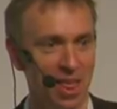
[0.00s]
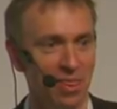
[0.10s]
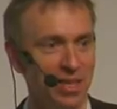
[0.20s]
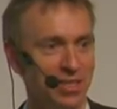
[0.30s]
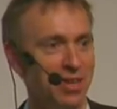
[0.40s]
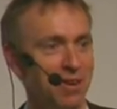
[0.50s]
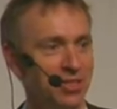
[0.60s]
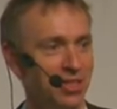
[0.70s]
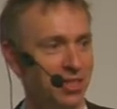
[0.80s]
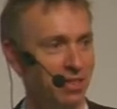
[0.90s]
This
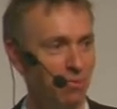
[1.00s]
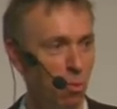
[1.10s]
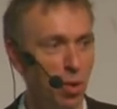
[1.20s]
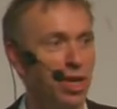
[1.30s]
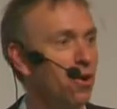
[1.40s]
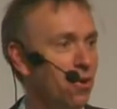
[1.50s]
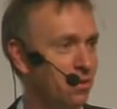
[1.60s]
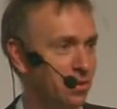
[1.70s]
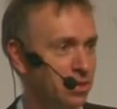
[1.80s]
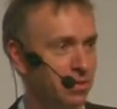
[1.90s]
notion of we
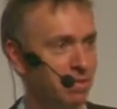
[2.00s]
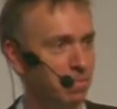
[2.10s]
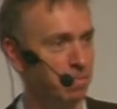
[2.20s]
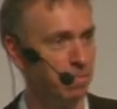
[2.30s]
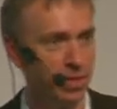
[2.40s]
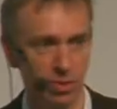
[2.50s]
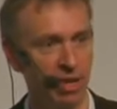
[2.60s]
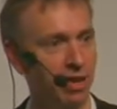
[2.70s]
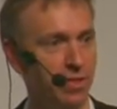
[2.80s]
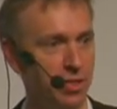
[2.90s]
can't do it because we'd
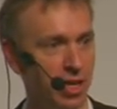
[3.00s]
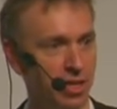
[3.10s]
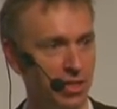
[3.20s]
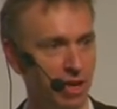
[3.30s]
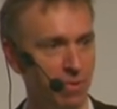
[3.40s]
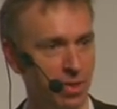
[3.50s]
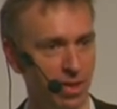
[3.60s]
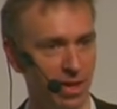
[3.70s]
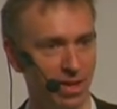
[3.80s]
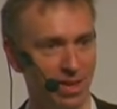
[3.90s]
have to change
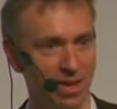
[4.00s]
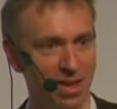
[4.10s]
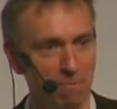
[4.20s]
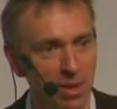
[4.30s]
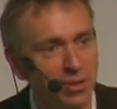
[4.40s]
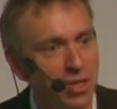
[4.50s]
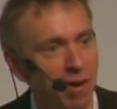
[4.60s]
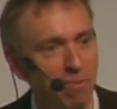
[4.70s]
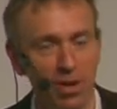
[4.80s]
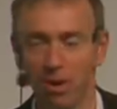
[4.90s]
everything built
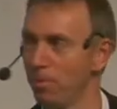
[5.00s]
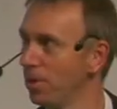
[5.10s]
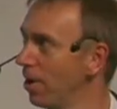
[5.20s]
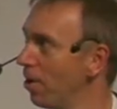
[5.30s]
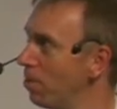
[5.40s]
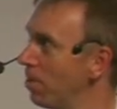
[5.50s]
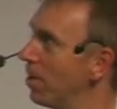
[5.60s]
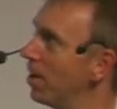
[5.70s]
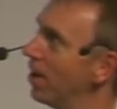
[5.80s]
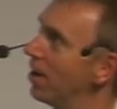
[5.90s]
up and and up.
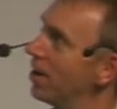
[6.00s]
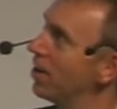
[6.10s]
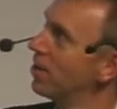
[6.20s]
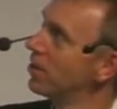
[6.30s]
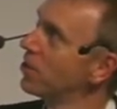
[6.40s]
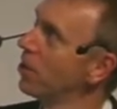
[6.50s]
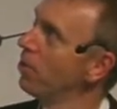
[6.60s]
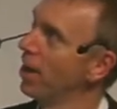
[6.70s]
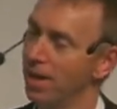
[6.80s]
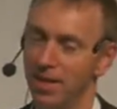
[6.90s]
So
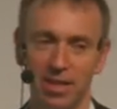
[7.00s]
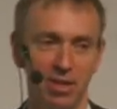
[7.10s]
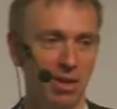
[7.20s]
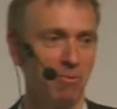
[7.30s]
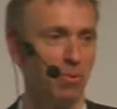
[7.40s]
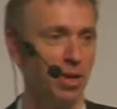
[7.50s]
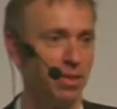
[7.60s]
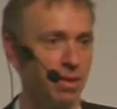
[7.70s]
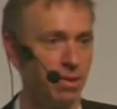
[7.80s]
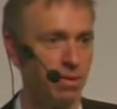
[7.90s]
we ended up
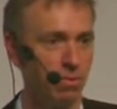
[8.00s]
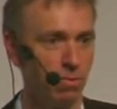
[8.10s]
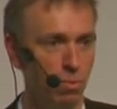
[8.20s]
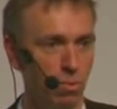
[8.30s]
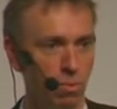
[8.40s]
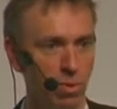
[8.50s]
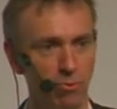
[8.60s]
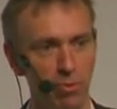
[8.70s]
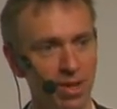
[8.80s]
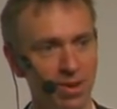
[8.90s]
with well,
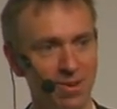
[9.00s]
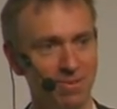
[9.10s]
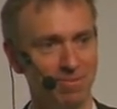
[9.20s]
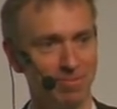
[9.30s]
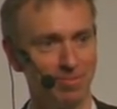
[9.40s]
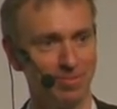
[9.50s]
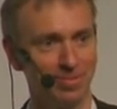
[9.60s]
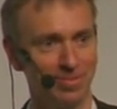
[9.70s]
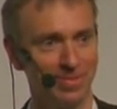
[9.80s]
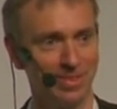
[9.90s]
if we can't
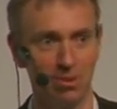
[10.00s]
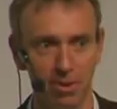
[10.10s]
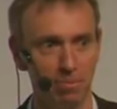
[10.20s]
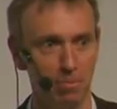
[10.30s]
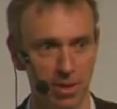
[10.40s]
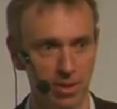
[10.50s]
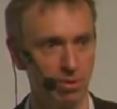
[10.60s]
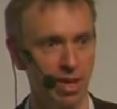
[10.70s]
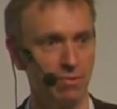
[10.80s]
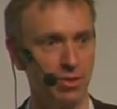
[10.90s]
do it because
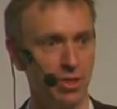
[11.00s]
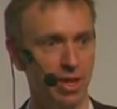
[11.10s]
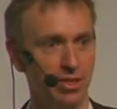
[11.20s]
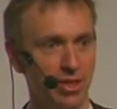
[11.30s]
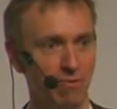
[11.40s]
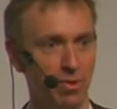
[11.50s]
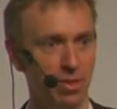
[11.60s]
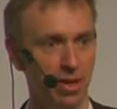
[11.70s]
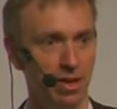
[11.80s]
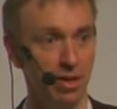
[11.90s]
we'd have to change
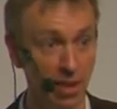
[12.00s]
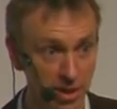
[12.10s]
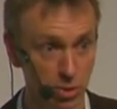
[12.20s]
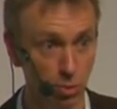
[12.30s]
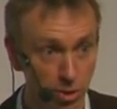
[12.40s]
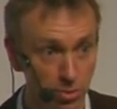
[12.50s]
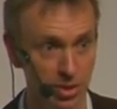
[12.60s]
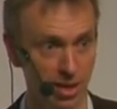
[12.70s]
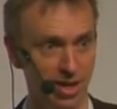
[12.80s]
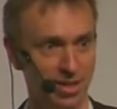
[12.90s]
everything, and that's what you're
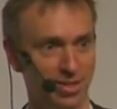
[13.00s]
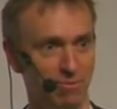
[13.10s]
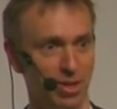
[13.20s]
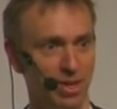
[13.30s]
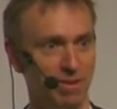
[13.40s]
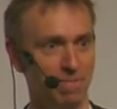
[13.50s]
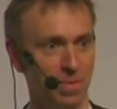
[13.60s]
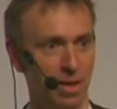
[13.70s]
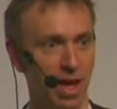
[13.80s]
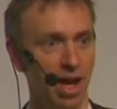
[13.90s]
saying to me,
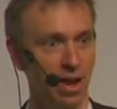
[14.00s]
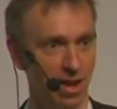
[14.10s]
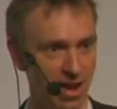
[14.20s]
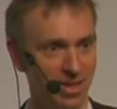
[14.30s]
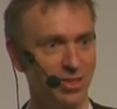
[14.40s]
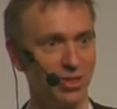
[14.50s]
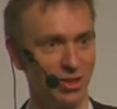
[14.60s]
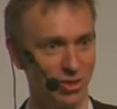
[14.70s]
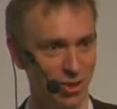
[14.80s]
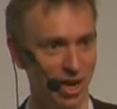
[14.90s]

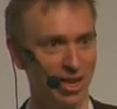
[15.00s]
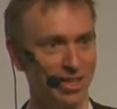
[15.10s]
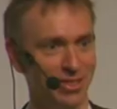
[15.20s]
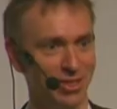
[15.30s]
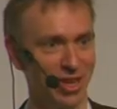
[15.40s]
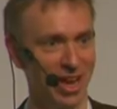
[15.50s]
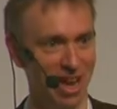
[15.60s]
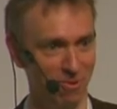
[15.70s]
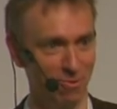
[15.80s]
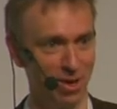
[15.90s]
let's change
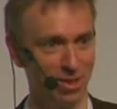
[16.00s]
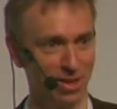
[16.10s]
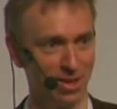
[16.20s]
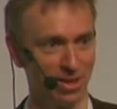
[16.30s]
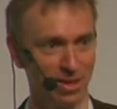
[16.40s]
everything.